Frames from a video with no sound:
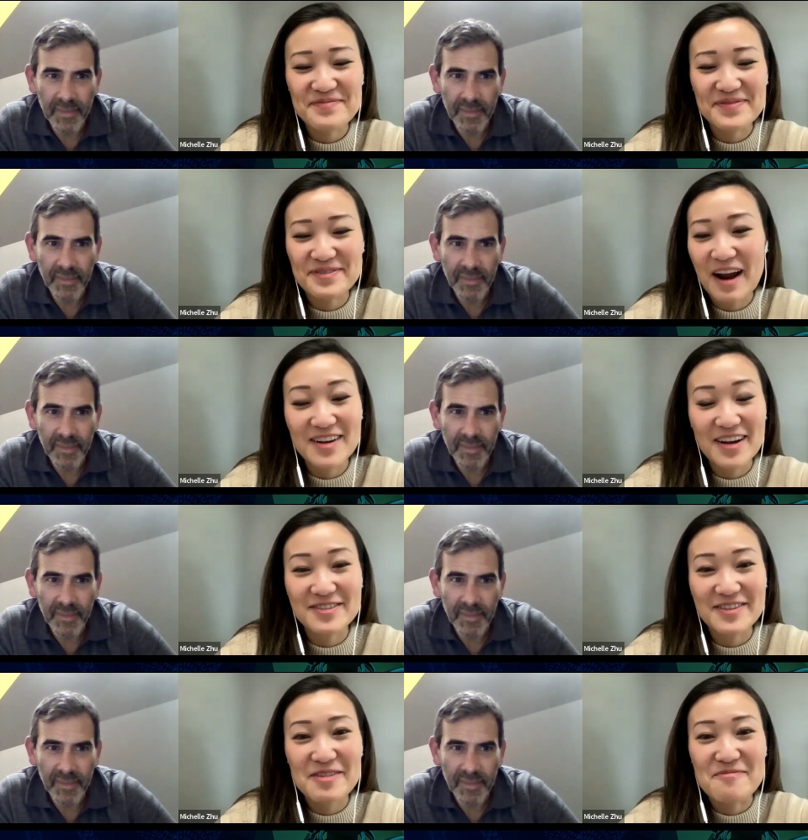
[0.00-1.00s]
Speaker 1: round
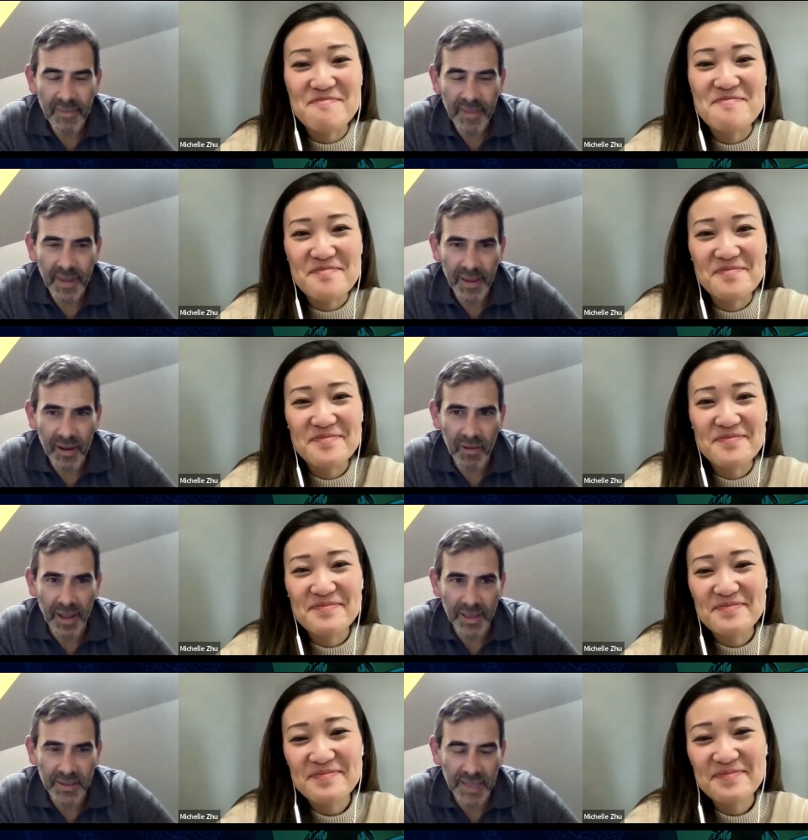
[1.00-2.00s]
after round.
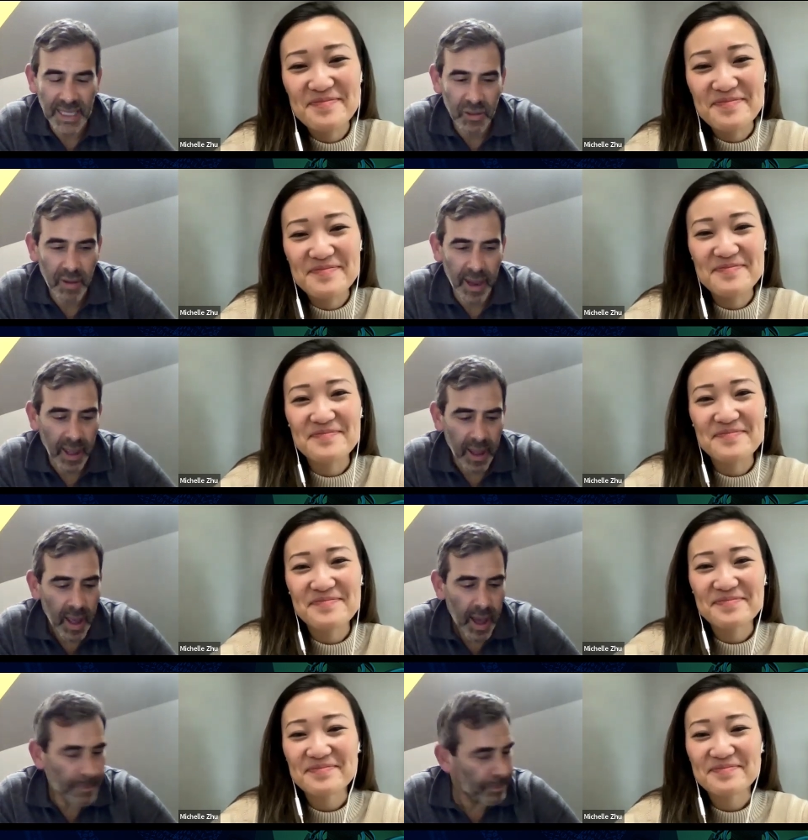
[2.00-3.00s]
Speaker 2: That's, that's great.
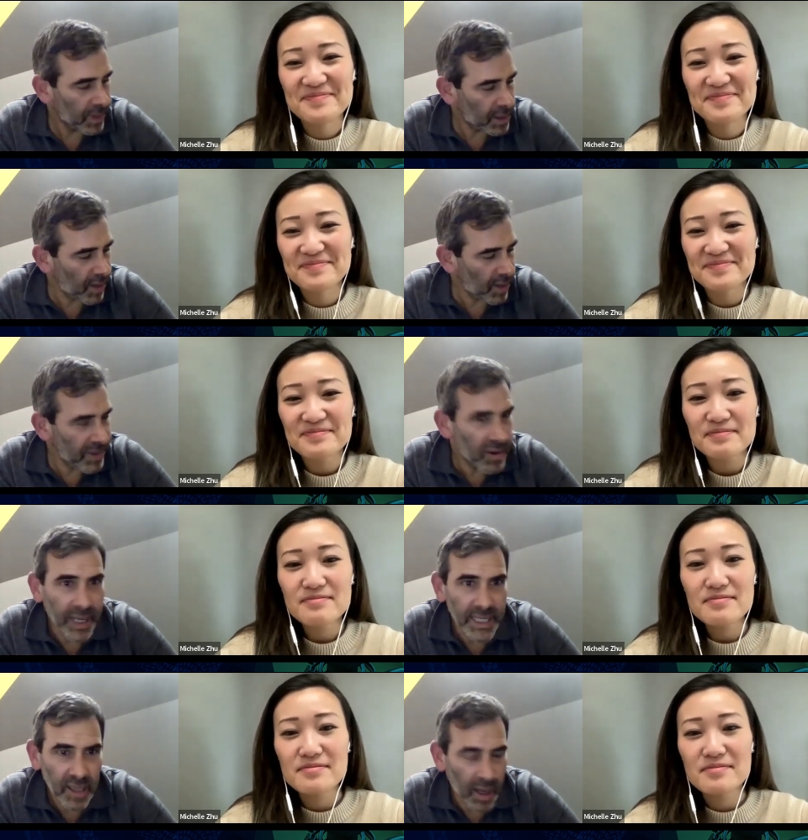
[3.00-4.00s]
Um, can I be
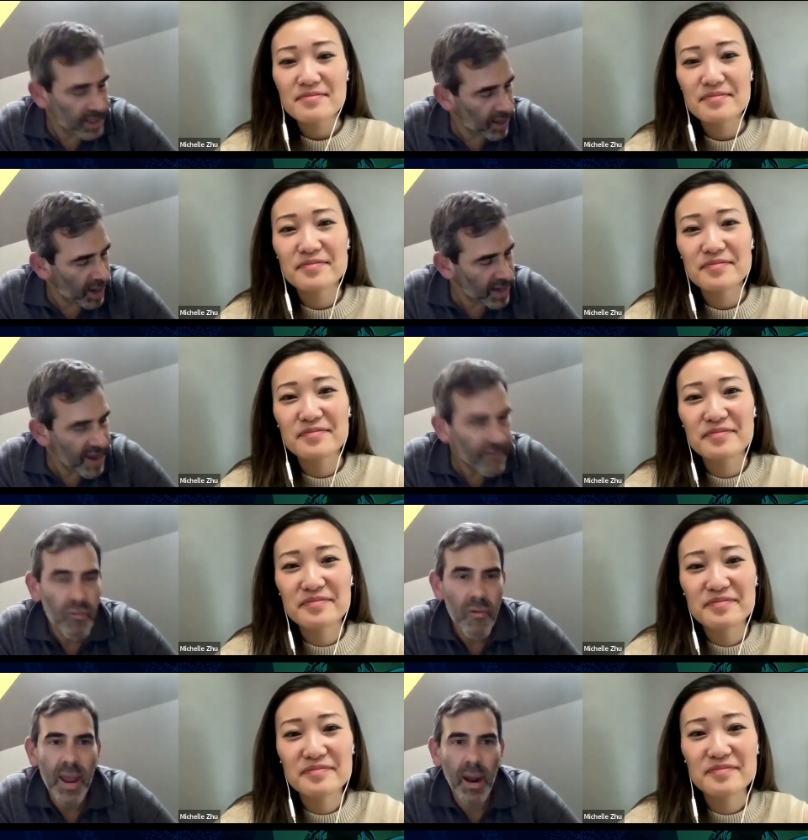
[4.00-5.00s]
honest? I, I
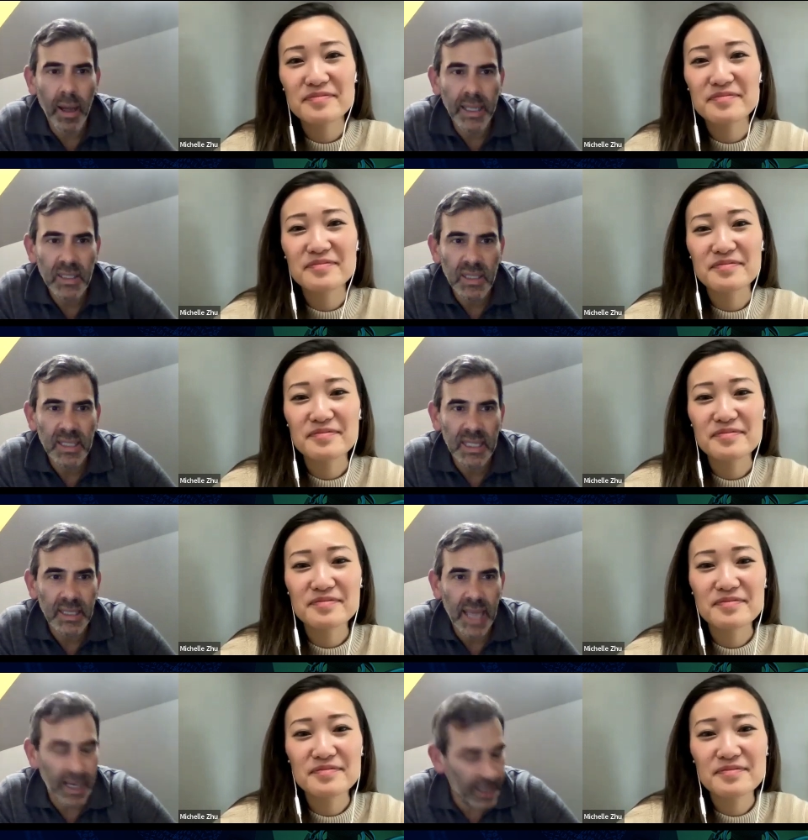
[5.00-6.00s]
never realised just
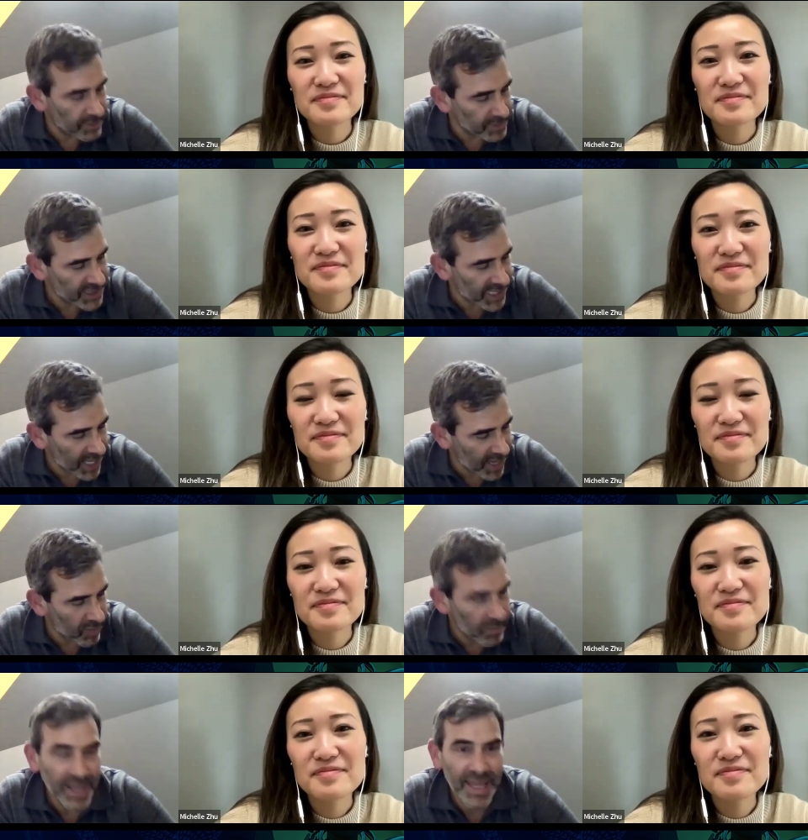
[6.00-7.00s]
exactly. I am sitting
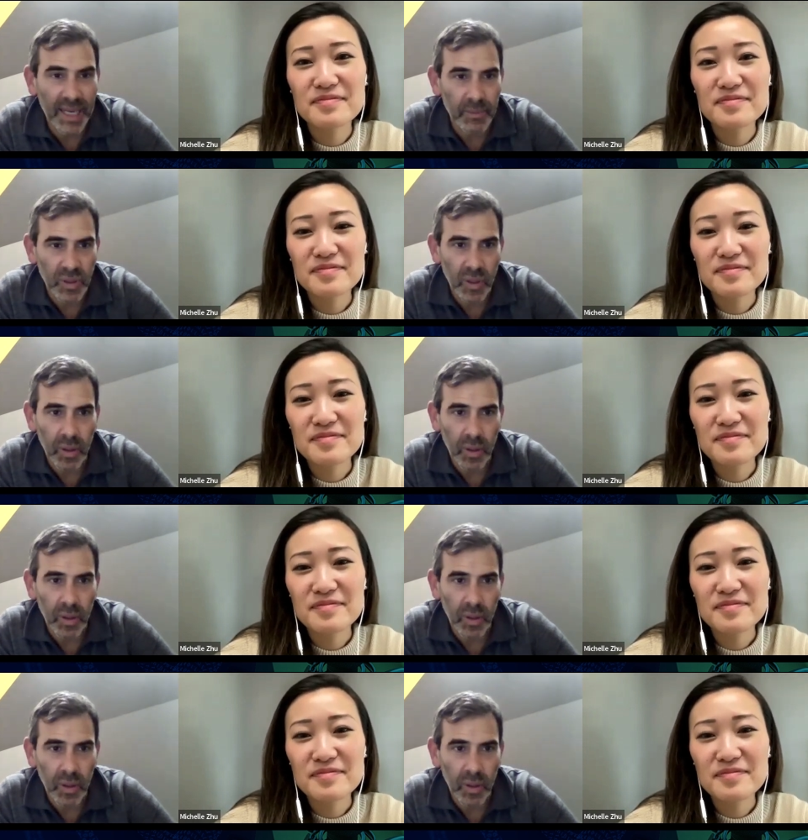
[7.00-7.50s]
here with my denims